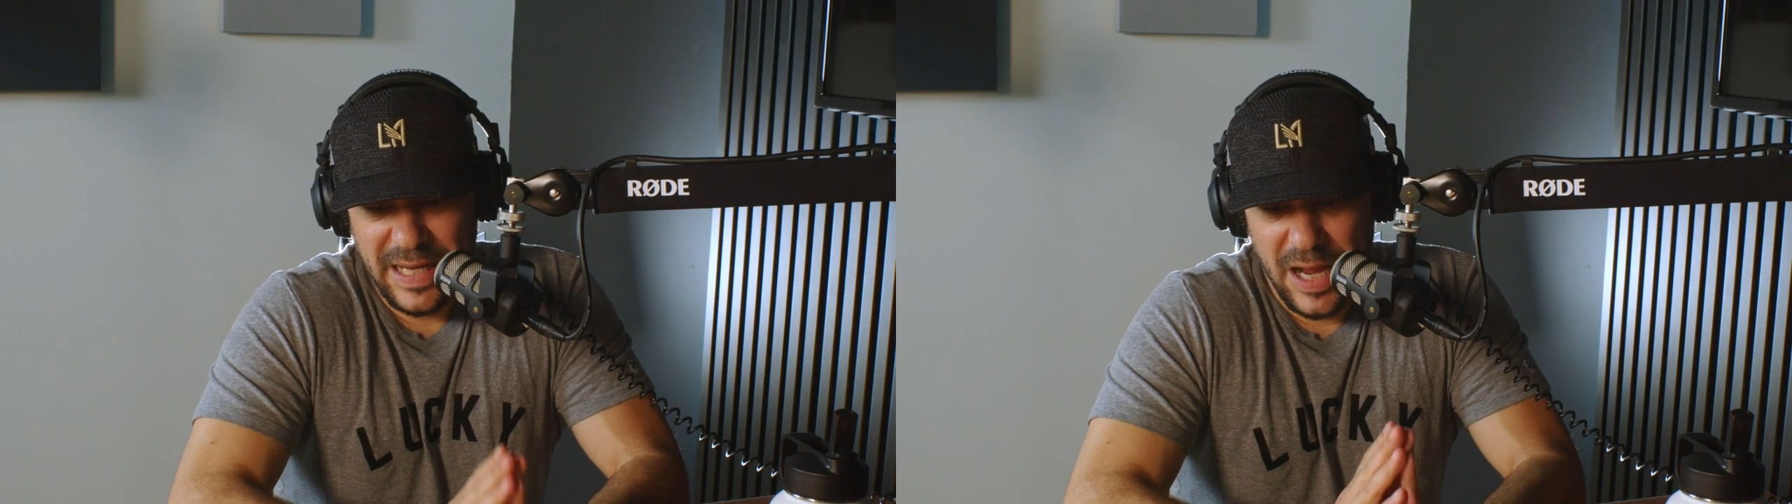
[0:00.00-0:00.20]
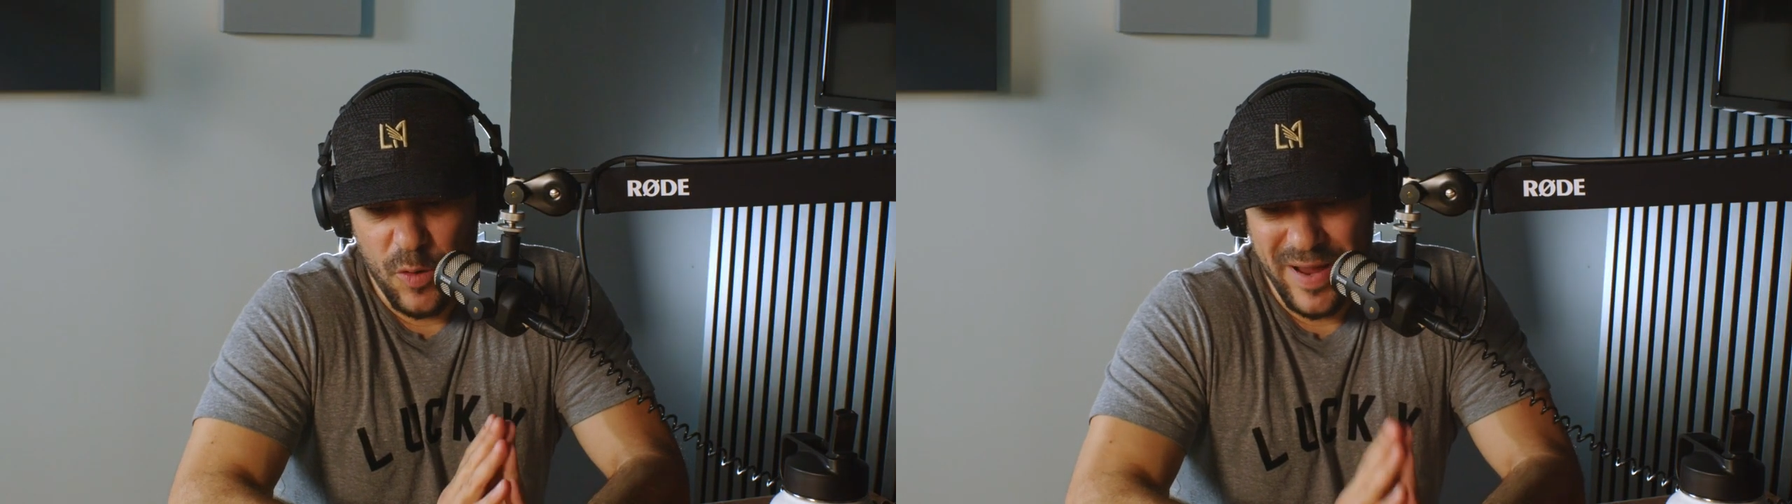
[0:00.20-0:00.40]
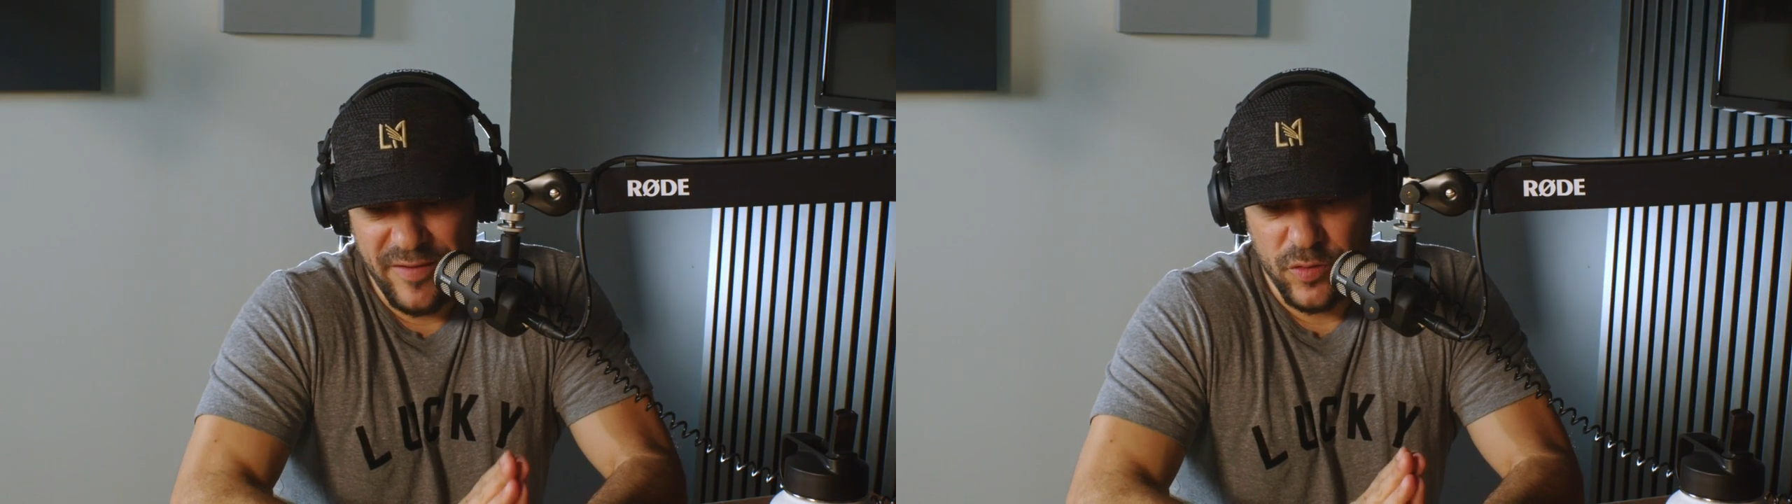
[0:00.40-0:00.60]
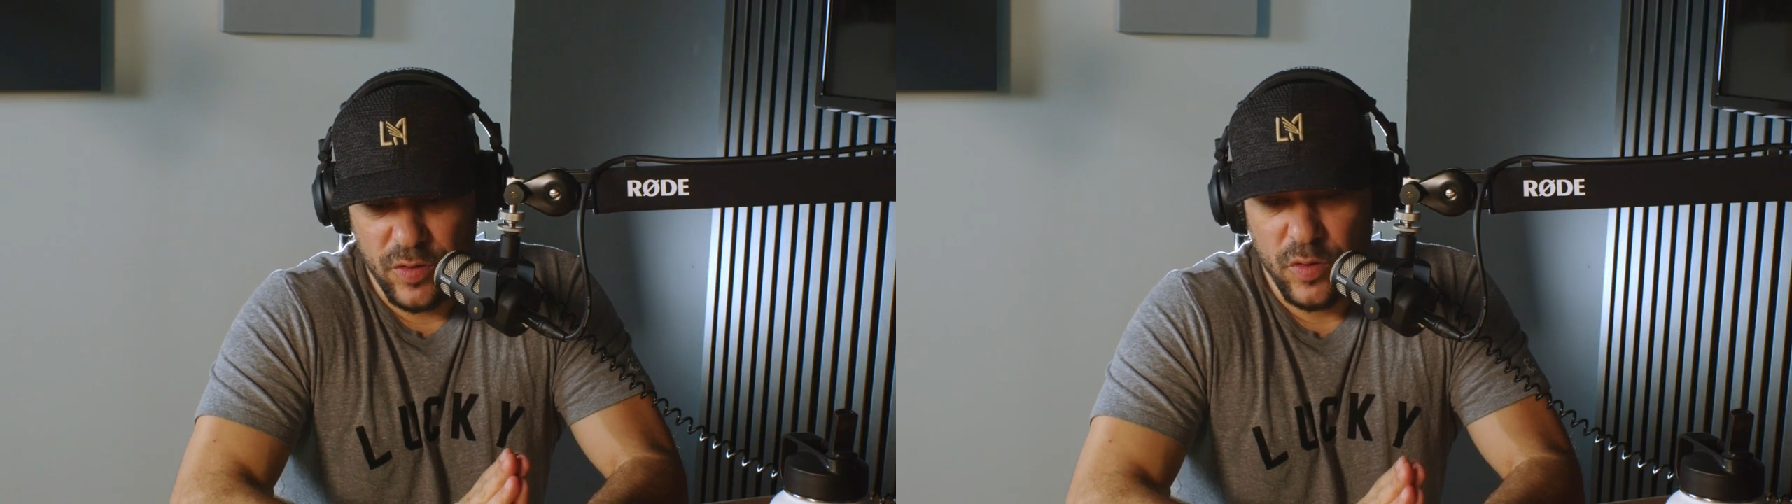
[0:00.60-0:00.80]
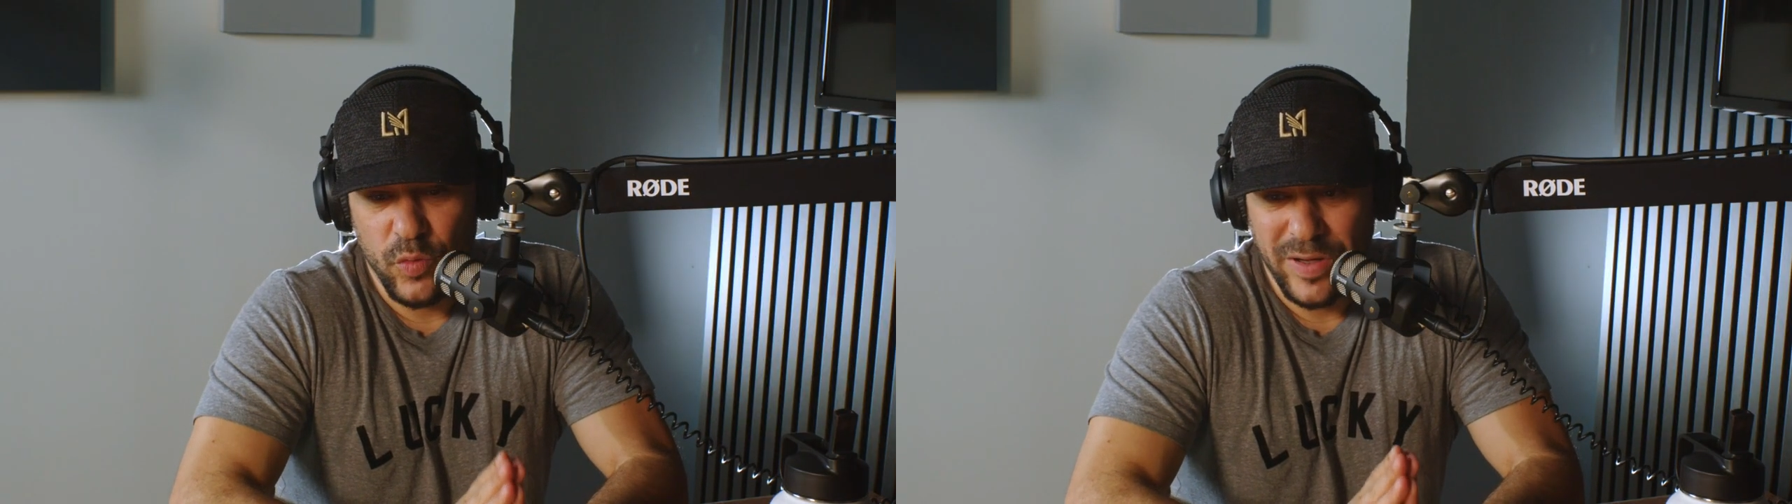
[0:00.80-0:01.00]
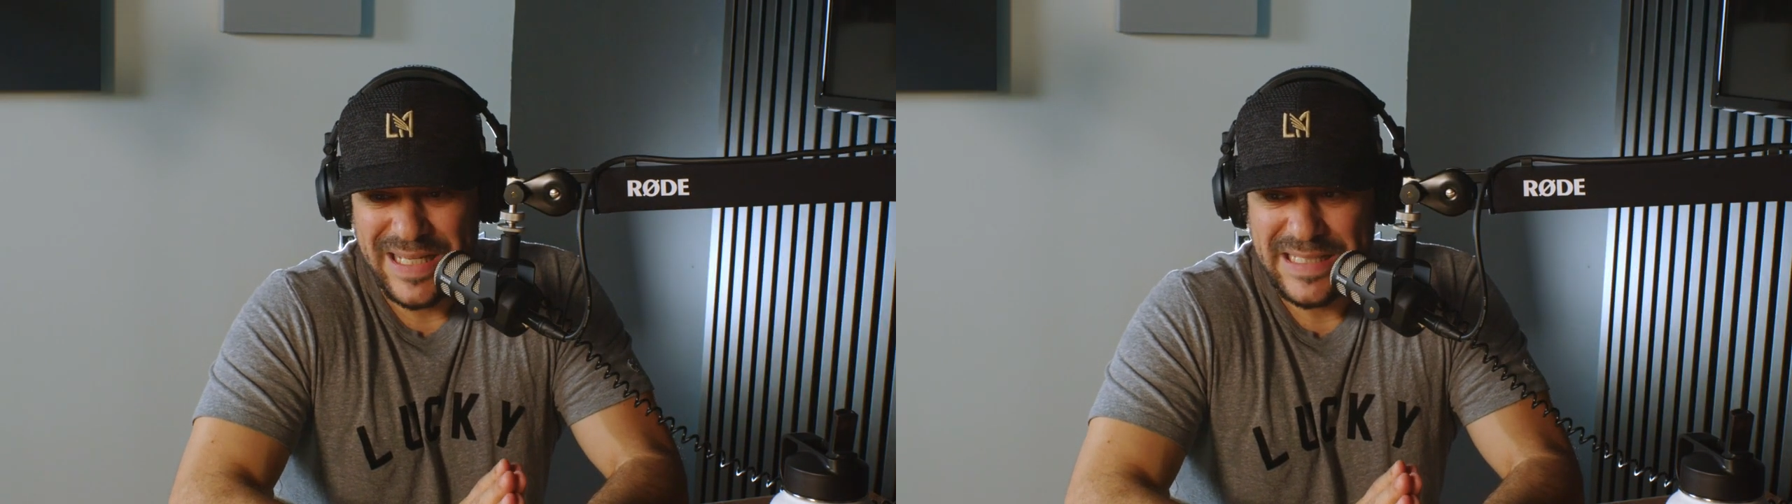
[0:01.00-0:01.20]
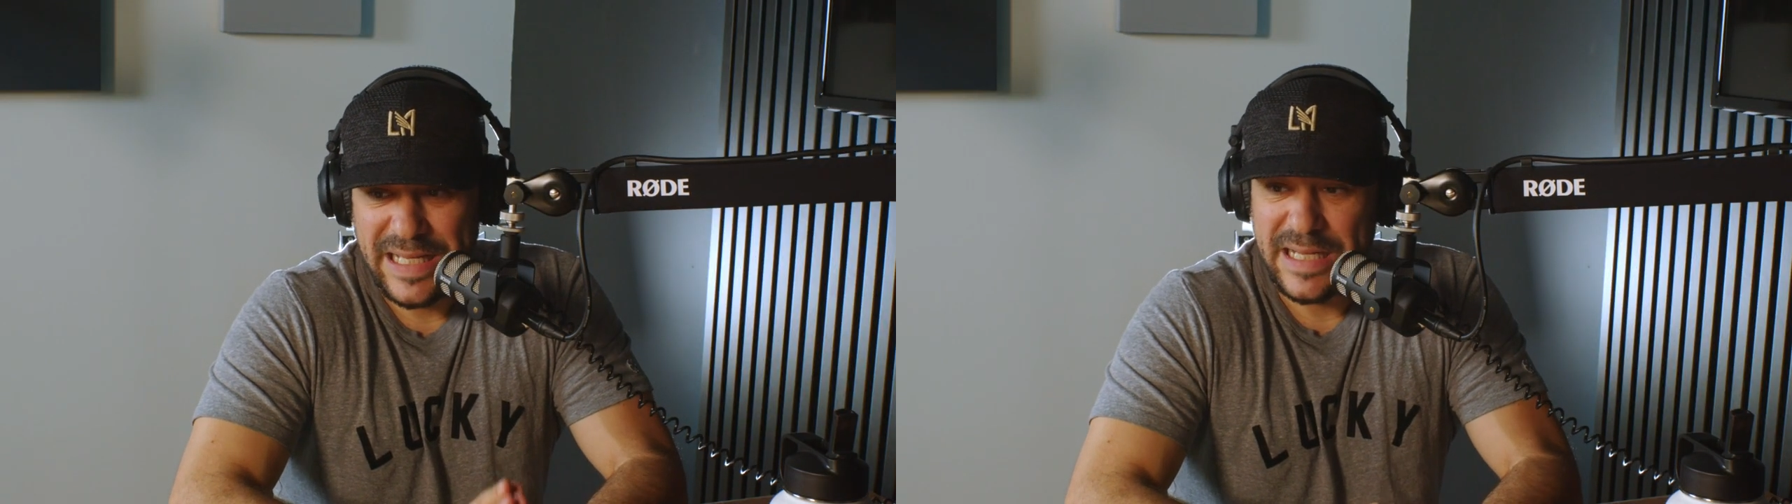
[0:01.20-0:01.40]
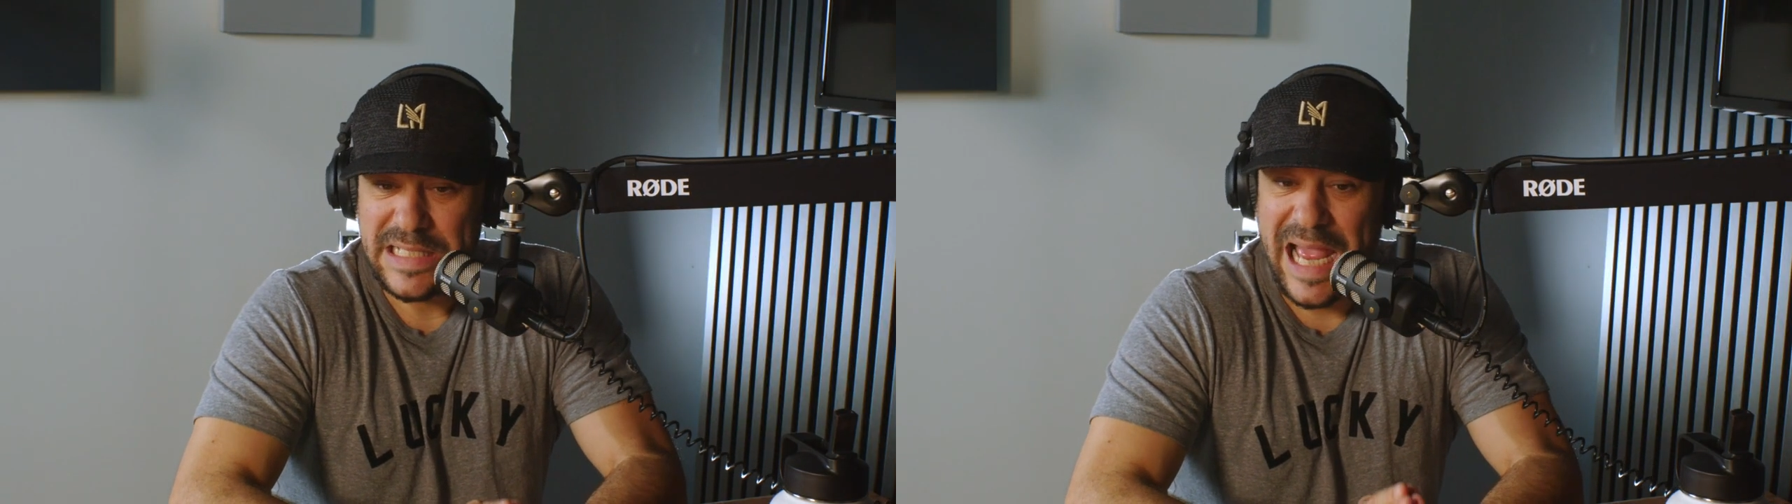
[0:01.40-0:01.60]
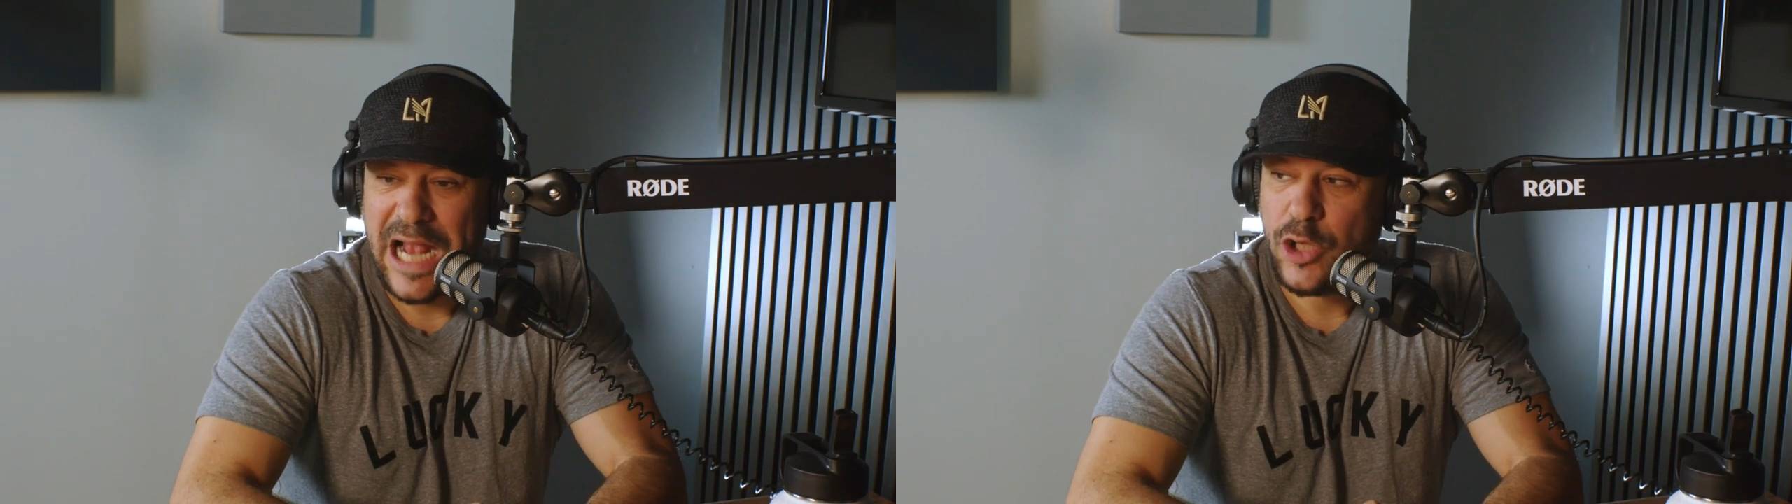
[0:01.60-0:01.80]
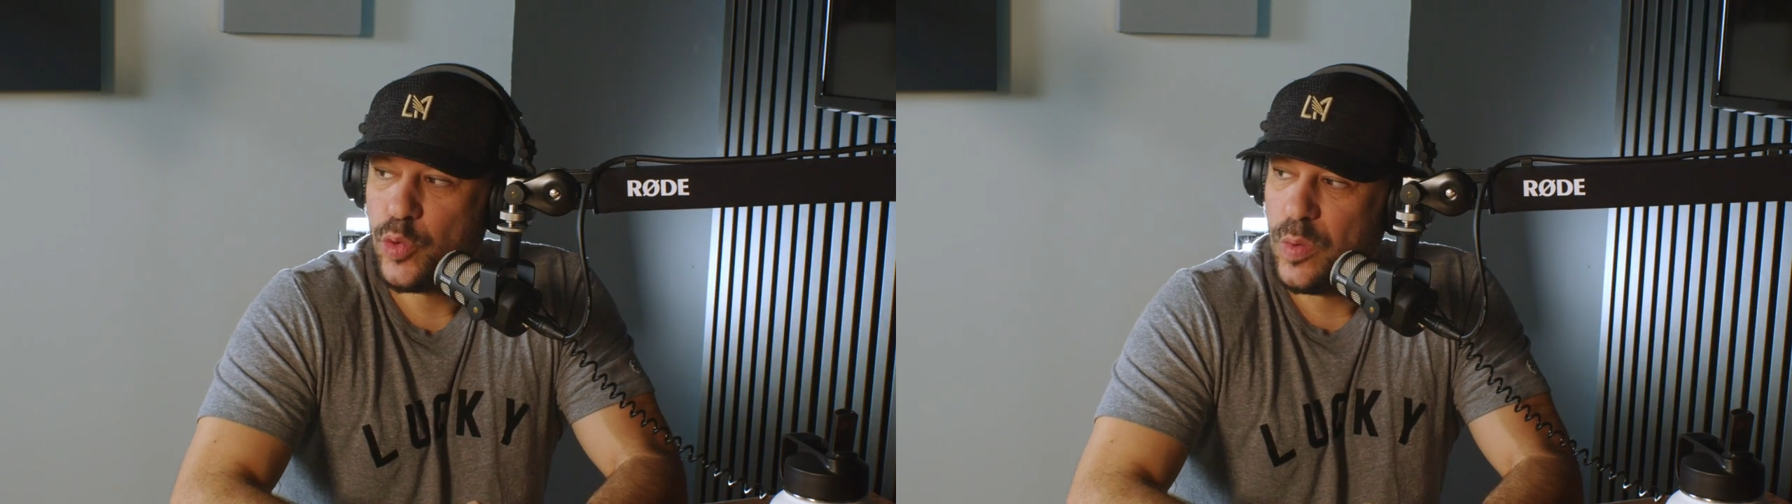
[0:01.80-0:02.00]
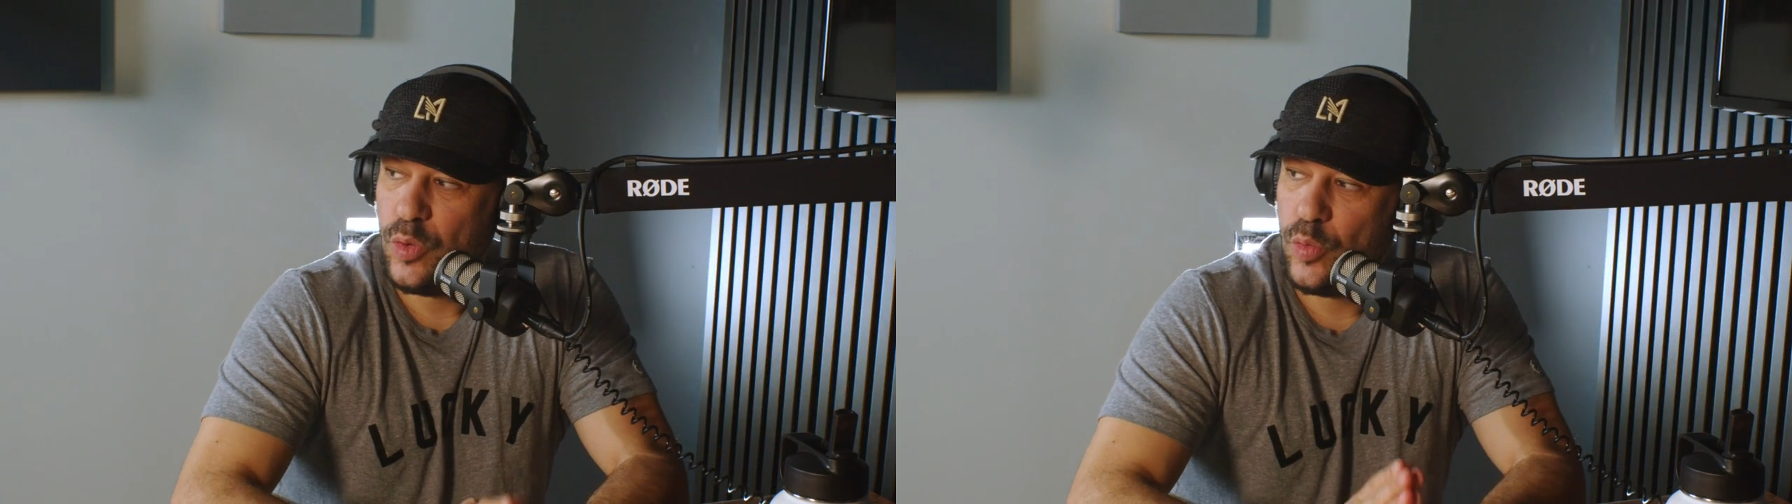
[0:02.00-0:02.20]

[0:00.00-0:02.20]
However, real estate is actual